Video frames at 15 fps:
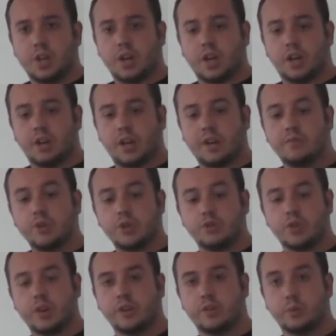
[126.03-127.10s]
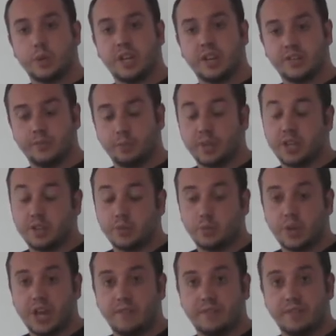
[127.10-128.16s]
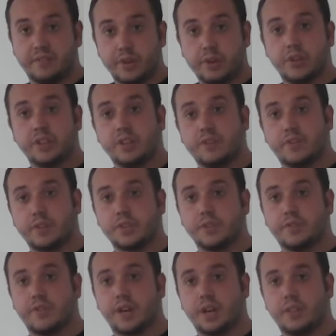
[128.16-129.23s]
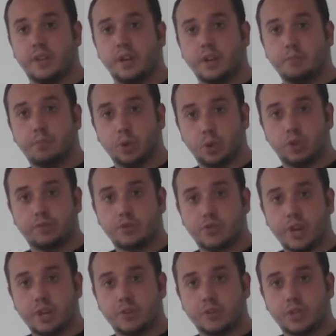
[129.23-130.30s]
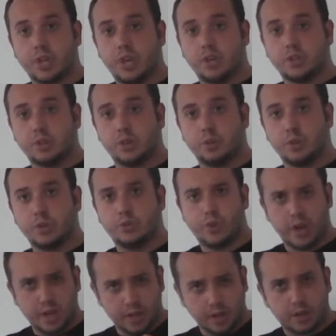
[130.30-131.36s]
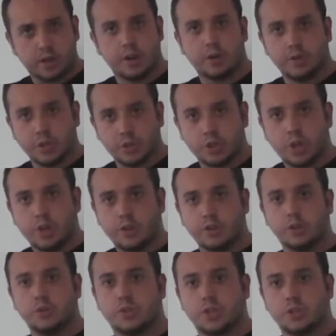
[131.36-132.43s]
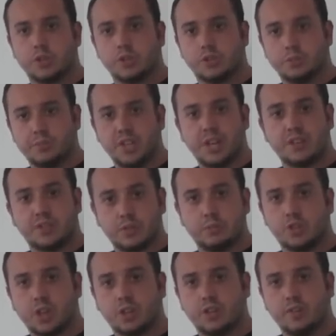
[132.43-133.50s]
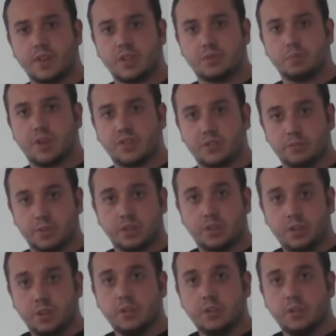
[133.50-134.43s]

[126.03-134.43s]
Uh, every trainer we have because we have a very diversified pool of trainers, so we try to encourage those sessions to be as subjective as possible.